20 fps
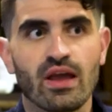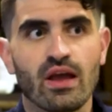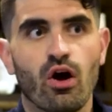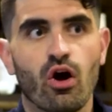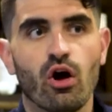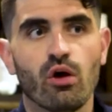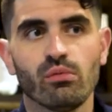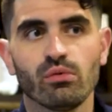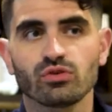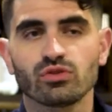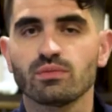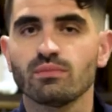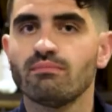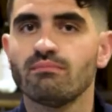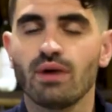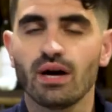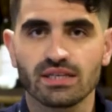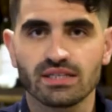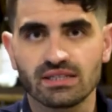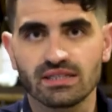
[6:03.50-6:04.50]
almost
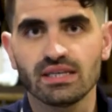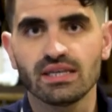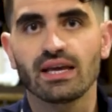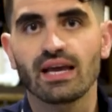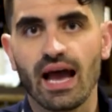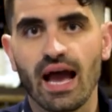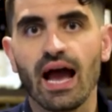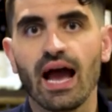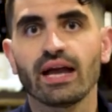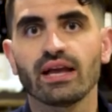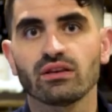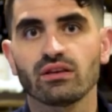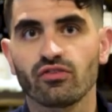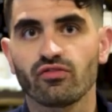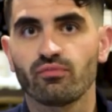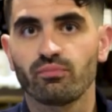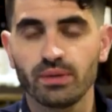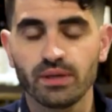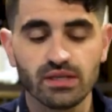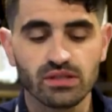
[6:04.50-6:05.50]
musty kind of
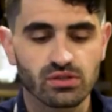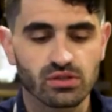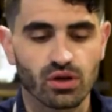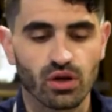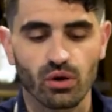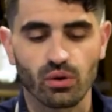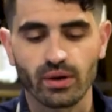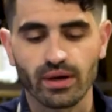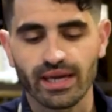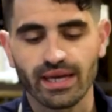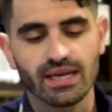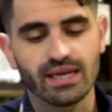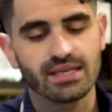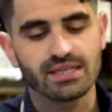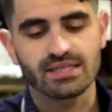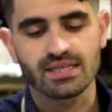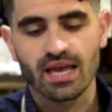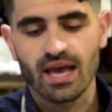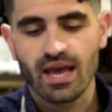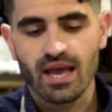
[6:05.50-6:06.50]
pisco. It
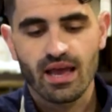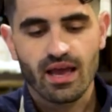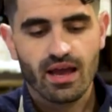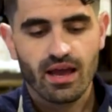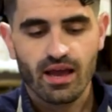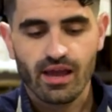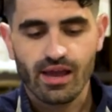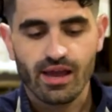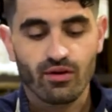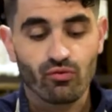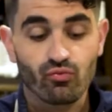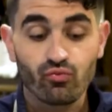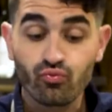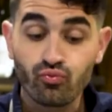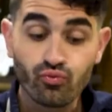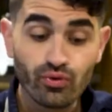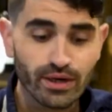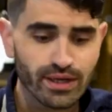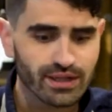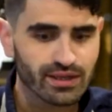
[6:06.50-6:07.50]
is a
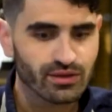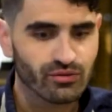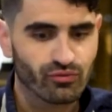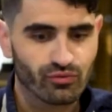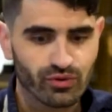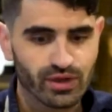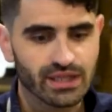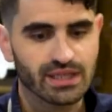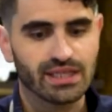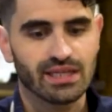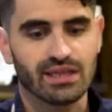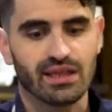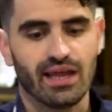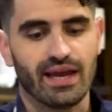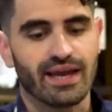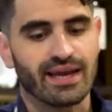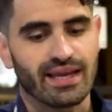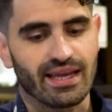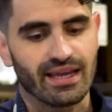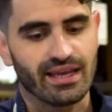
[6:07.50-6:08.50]
really, really
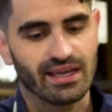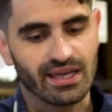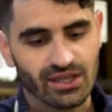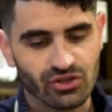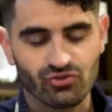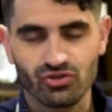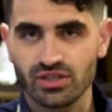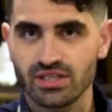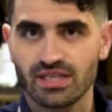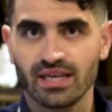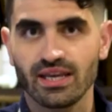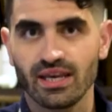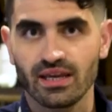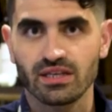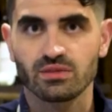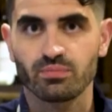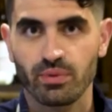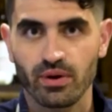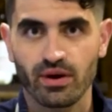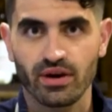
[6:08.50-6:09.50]
like interesting
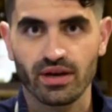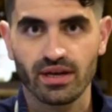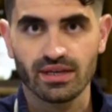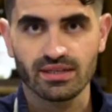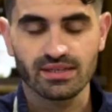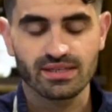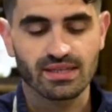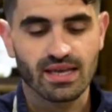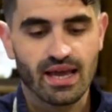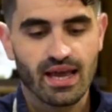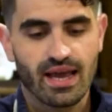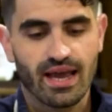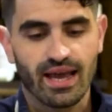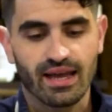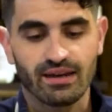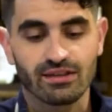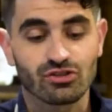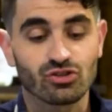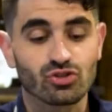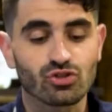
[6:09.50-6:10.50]
experience,
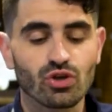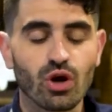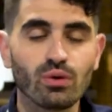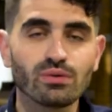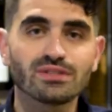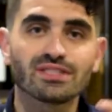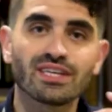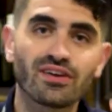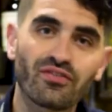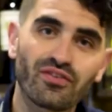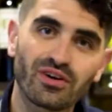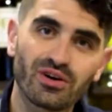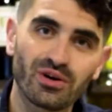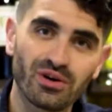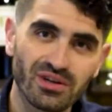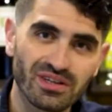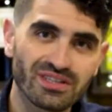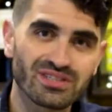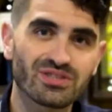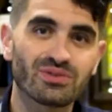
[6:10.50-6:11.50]
and it's so
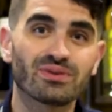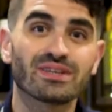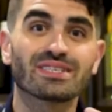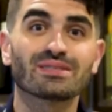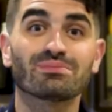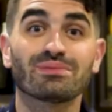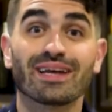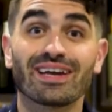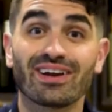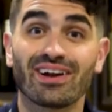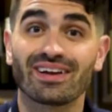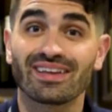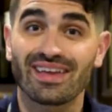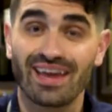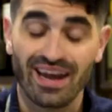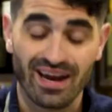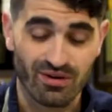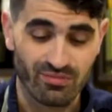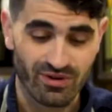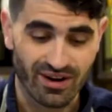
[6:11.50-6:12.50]
difficult to explain on
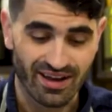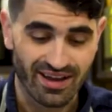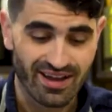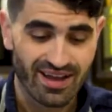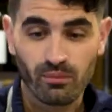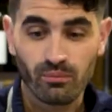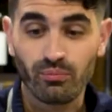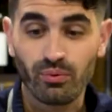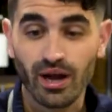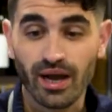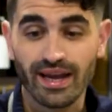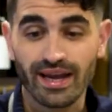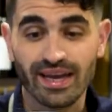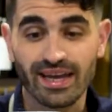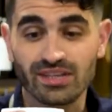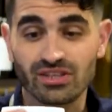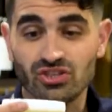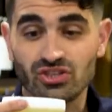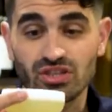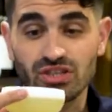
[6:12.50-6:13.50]
camera, but
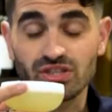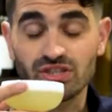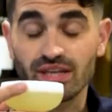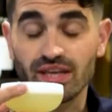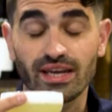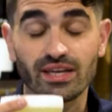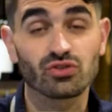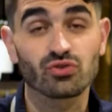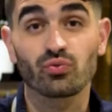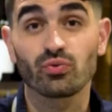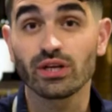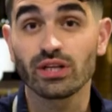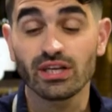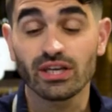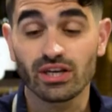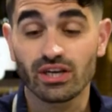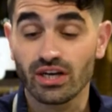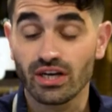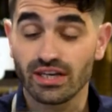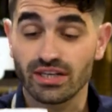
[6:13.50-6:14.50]
it's just, it's
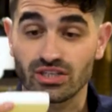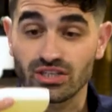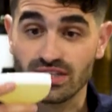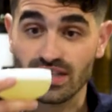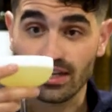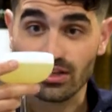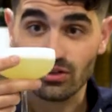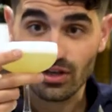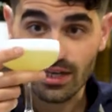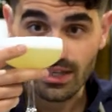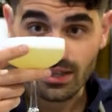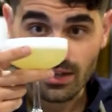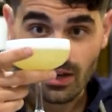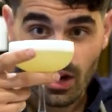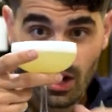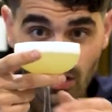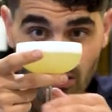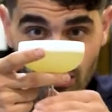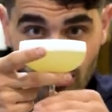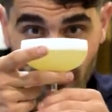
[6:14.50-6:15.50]
really good. Just like, look at the
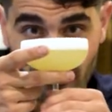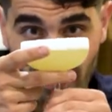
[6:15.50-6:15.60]
color of